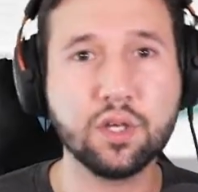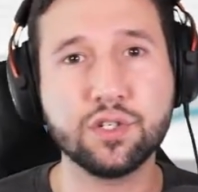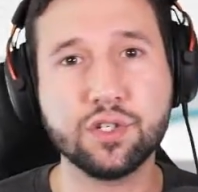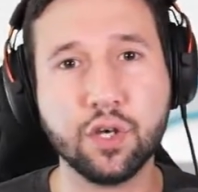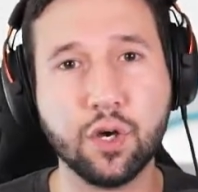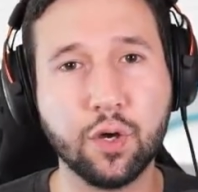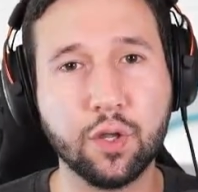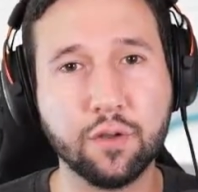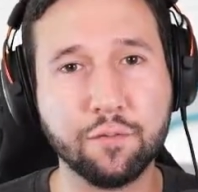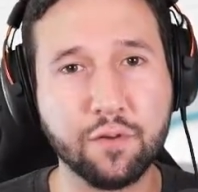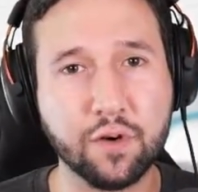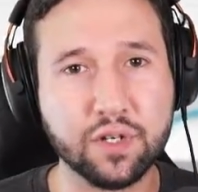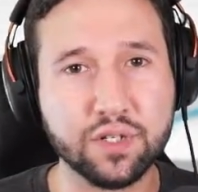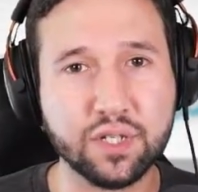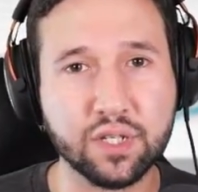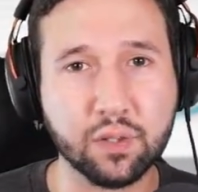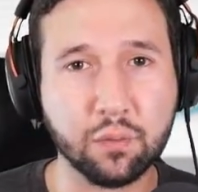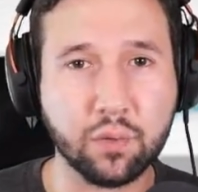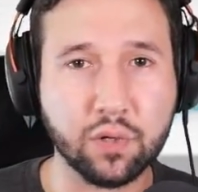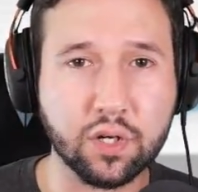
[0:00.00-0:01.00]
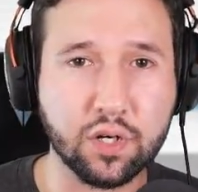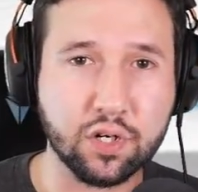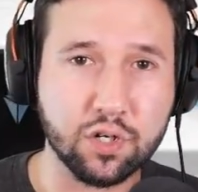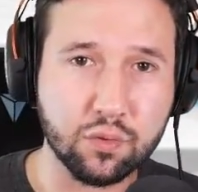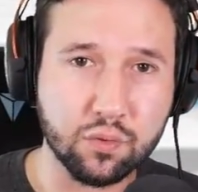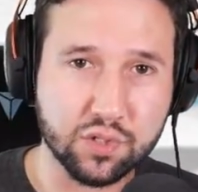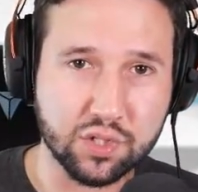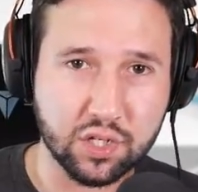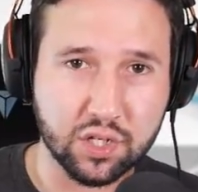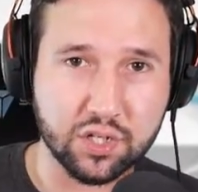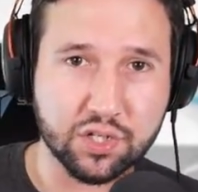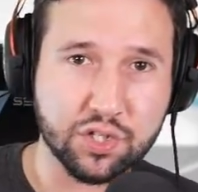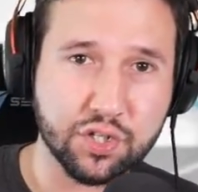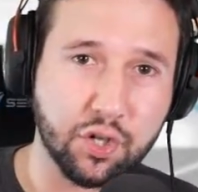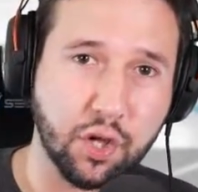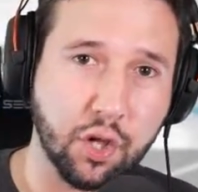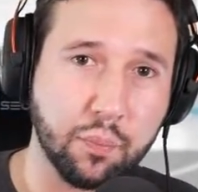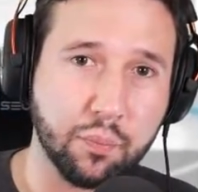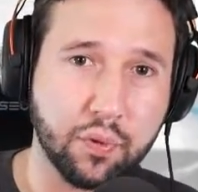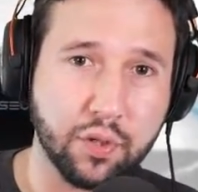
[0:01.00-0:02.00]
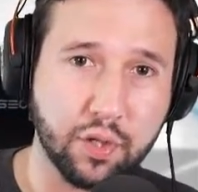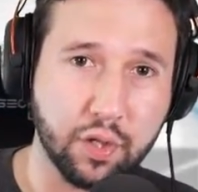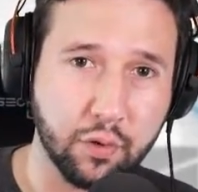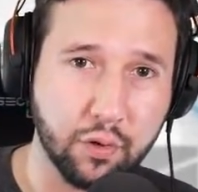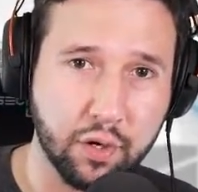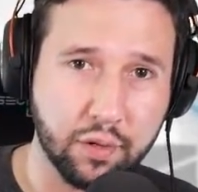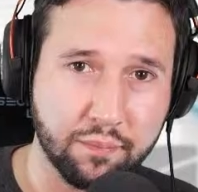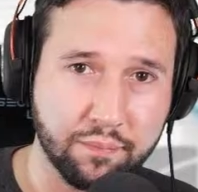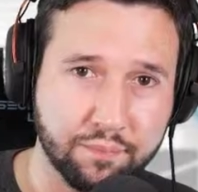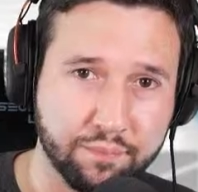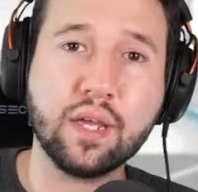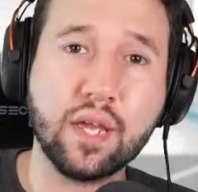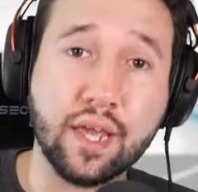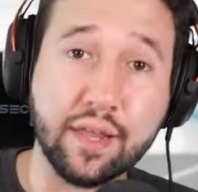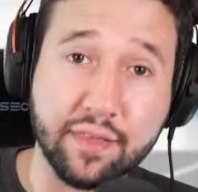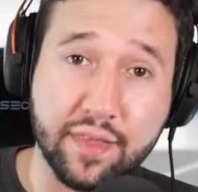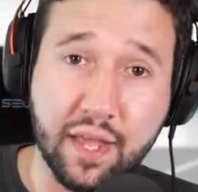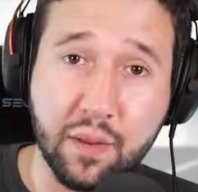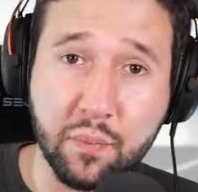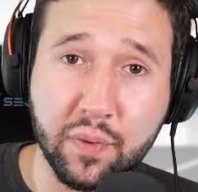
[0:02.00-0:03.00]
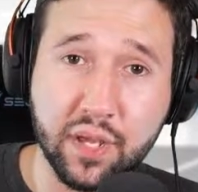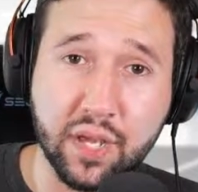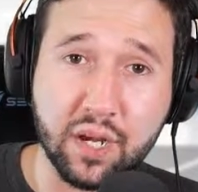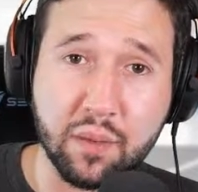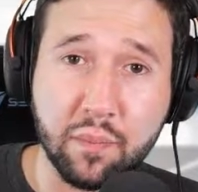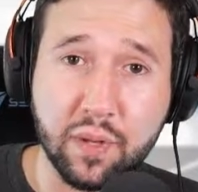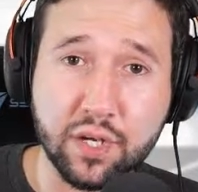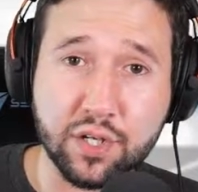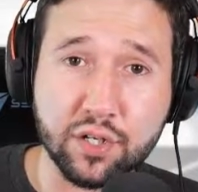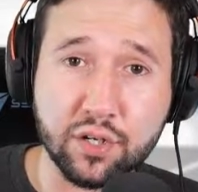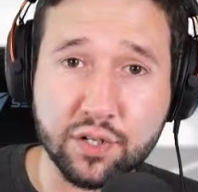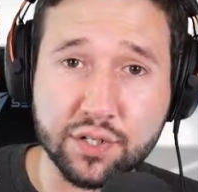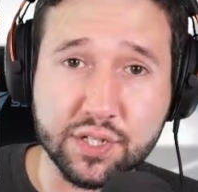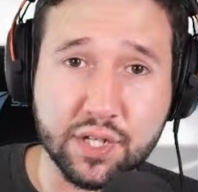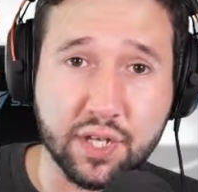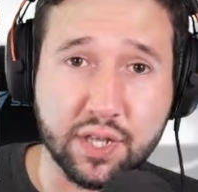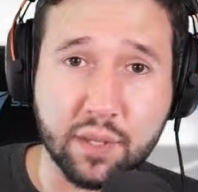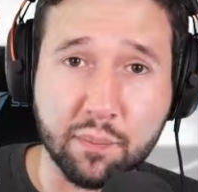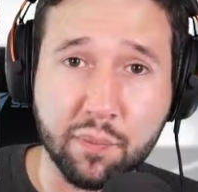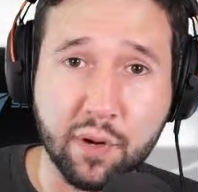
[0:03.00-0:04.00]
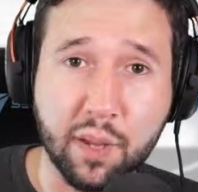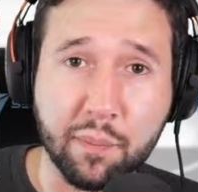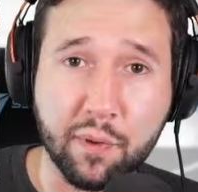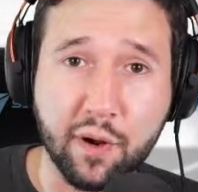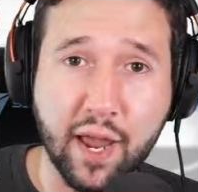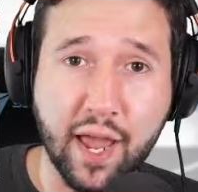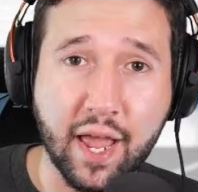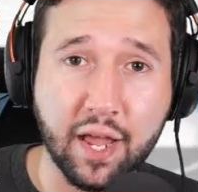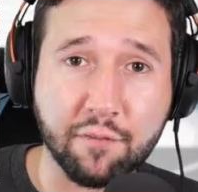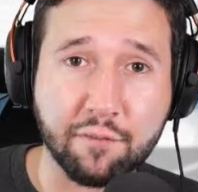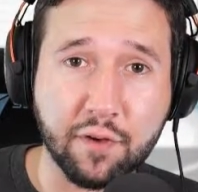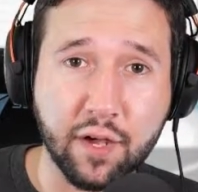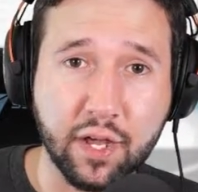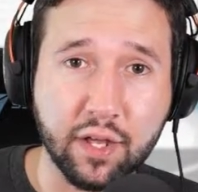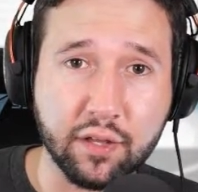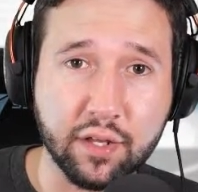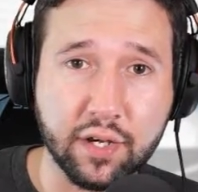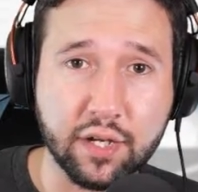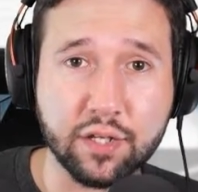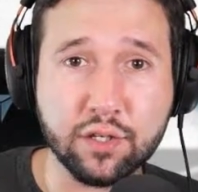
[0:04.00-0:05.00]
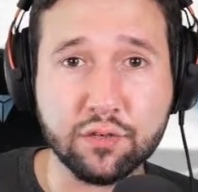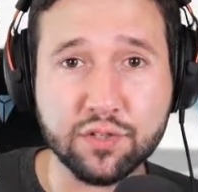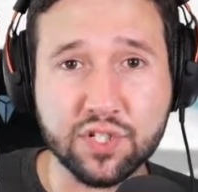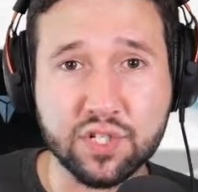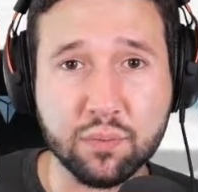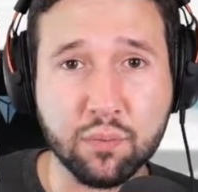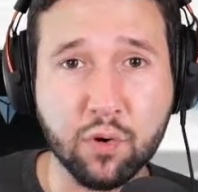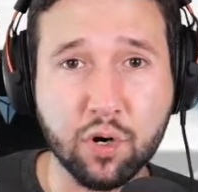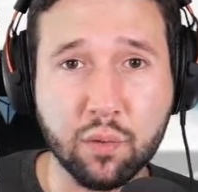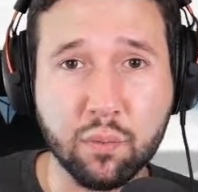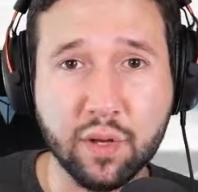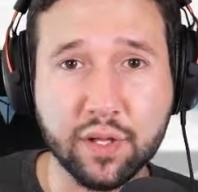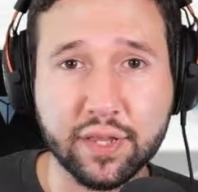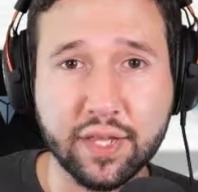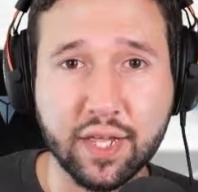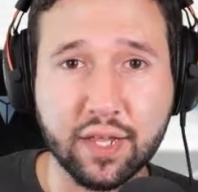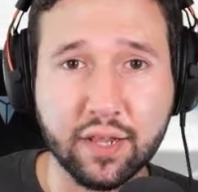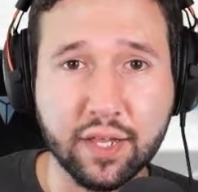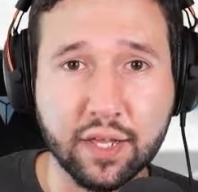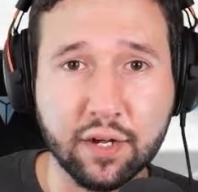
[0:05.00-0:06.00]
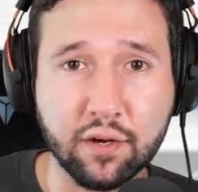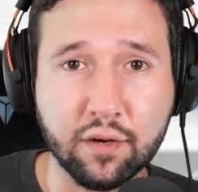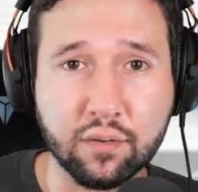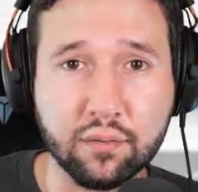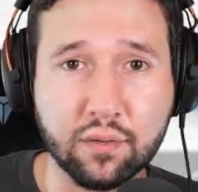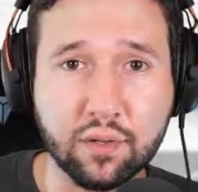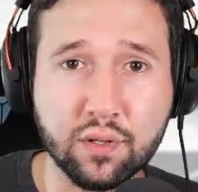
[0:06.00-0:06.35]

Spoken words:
So the first thing that we're going to do is install Preloader, and then we got to make sure it's got the proper hack file in it. You'll see more about that later.